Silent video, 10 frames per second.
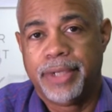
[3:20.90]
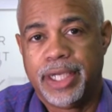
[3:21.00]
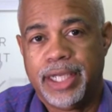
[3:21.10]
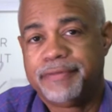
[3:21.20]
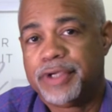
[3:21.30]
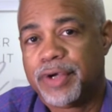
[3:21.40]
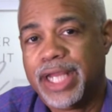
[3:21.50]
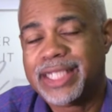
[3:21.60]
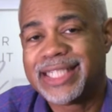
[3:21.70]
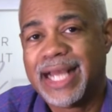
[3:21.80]
if your
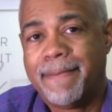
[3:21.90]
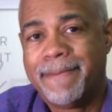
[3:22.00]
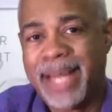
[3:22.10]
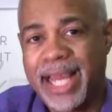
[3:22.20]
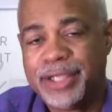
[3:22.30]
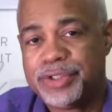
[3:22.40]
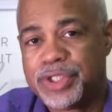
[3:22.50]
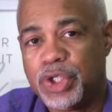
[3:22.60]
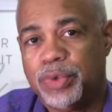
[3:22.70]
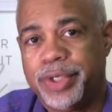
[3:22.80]
credit's not bad, you
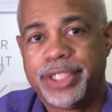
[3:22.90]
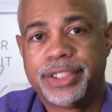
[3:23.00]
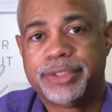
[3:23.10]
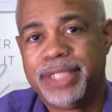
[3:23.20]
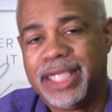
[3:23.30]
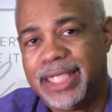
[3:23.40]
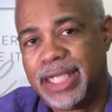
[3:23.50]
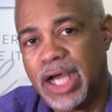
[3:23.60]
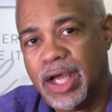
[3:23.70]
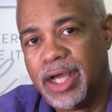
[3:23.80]
still want to be in an
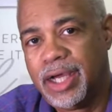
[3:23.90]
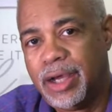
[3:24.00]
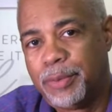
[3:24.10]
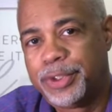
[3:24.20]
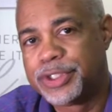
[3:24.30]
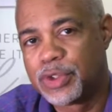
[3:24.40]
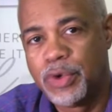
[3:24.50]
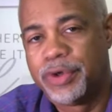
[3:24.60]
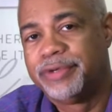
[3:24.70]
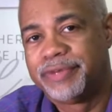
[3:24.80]
upward
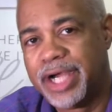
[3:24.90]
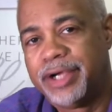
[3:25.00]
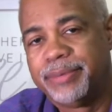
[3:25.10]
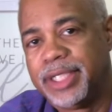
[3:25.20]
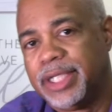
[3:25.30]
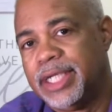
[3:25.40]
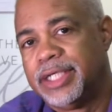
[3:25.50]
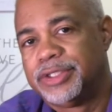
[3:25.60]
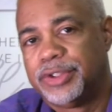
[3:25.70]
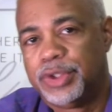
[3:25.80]
score environment.
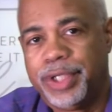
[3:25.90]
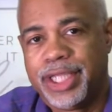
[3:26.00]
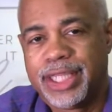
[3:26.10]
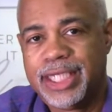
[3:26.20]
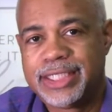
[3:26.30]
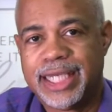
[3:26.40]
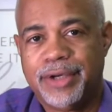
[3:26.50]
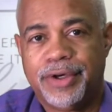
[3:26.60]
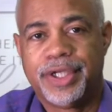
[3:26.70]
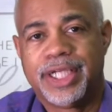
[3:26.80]
So doing things that are
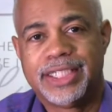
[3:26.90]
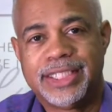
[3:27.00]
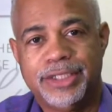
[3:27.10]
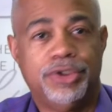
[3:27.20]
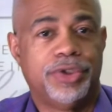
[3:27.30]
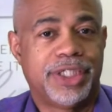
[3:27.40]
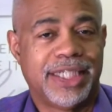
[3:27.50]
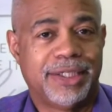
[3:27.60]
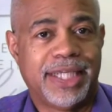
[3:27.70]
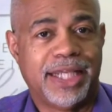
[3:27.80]
going to continue to
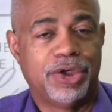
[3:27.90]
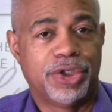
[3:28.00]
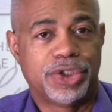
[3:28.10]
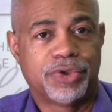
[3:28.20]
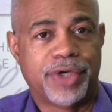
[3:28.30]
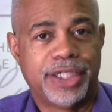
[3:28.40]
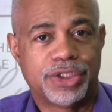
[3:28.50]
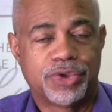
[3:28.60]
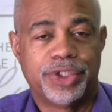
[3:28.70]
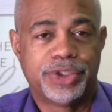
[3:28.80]
get your credit
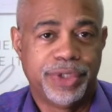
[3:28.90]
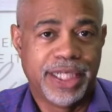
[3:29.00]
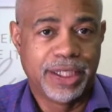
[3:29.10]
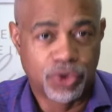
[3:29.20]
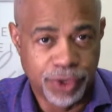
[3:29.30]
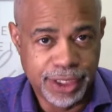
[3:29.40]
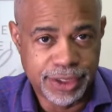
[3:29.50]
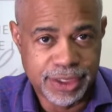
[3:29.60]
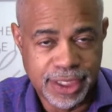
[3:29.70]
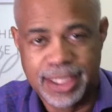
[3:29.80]
score to
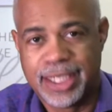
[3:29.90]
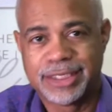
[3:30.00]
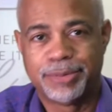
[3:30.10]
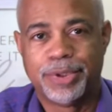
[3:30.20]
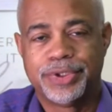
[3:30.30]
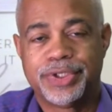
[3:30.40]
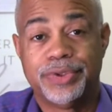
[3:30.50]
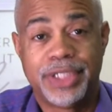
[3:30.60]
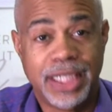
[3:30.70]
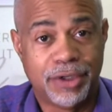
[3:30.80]
increase as opposed to
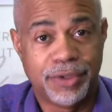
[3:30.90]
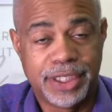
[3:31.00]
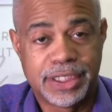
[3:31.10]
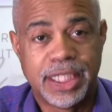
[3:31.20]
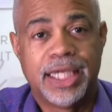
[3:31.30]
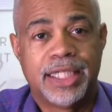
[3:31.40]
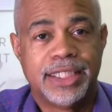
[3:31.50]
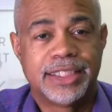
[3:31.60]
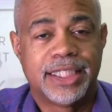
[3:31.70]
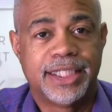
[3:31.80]
decrease. These
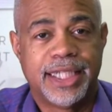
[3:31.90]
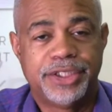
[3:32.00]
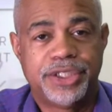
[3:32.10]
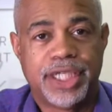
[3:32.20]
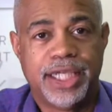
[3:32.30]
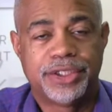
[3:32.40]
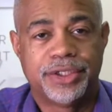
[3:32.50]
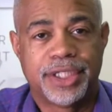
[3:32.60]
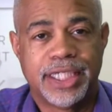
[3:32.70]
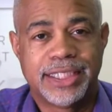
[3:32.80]
are little educational
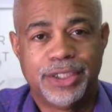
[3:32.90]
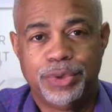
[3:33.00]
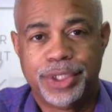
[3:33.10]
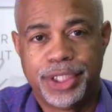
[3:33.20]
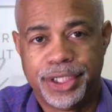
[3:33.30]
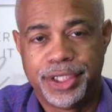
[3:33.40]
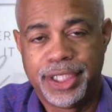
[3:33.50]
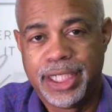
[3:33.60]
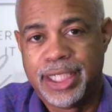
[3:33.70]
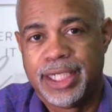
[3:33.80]
things that you will learn
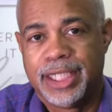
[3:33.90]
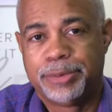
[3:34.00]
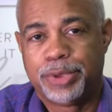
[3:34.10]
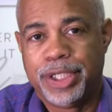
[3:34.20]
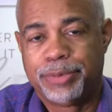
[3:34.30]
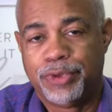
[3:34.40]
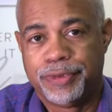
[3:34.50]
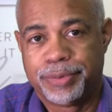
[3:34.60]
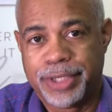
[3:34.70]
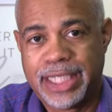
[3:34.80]
in the pre-approval
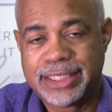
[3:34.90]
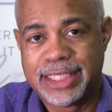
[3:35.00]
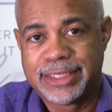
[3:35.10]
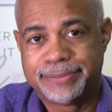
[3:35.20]
process.